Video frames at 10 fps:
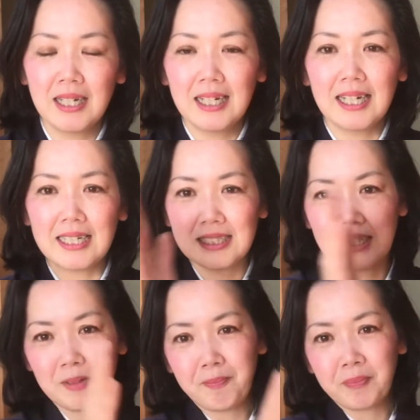and
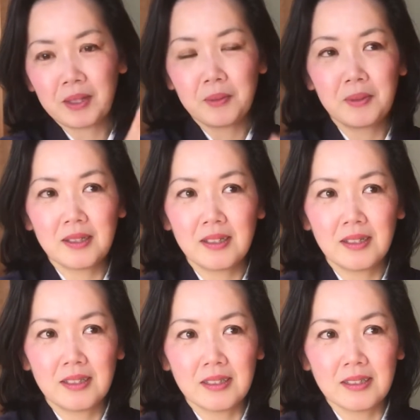when
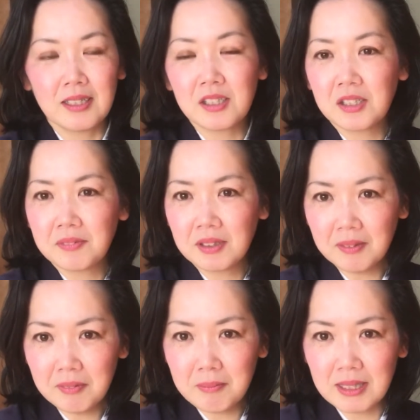the center of
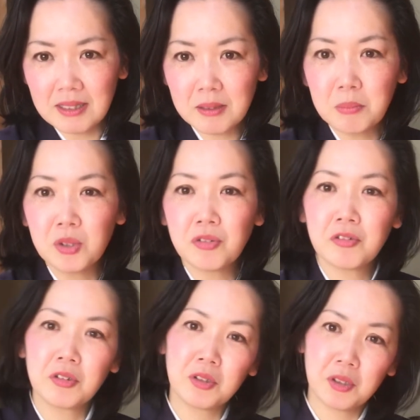government moved
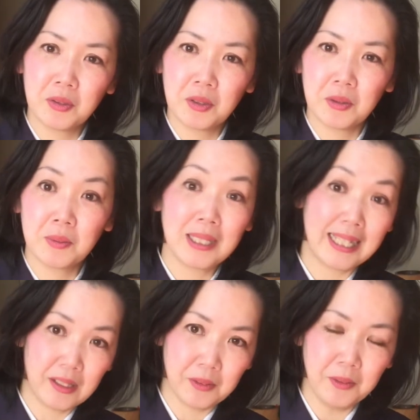to Tokyo or
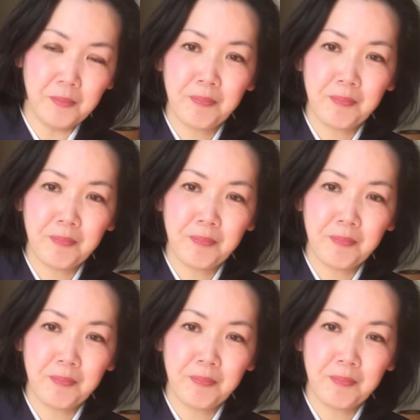Edo,